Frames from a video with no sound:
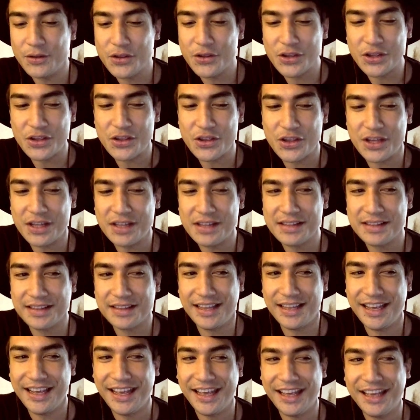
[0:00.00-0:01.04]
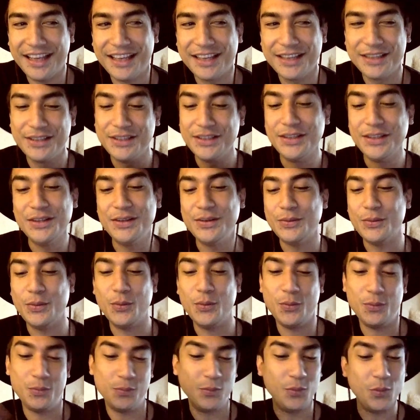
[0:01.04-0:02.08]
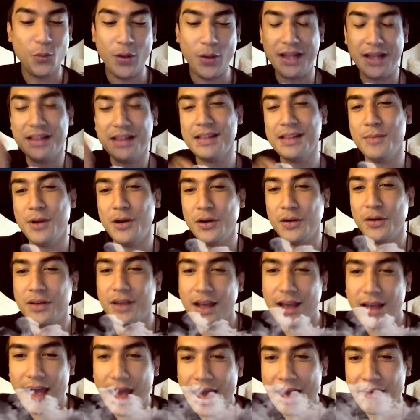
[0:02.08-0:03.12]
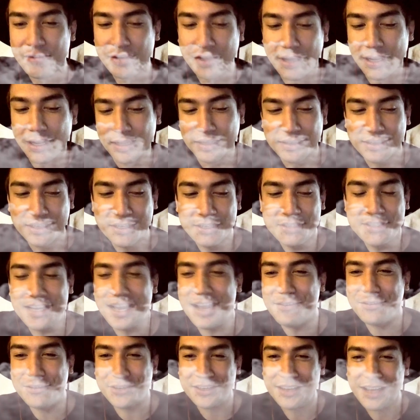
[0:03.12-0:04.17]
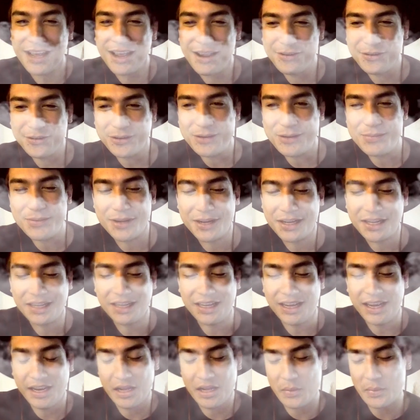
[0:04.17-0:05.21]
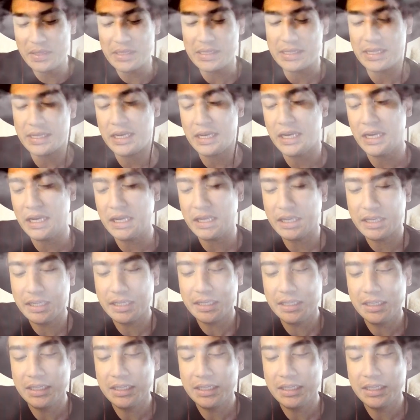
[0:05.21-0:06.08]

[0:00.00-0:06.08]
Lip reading: She just like white smoke, Avada Kedavra to everybody, and it was like,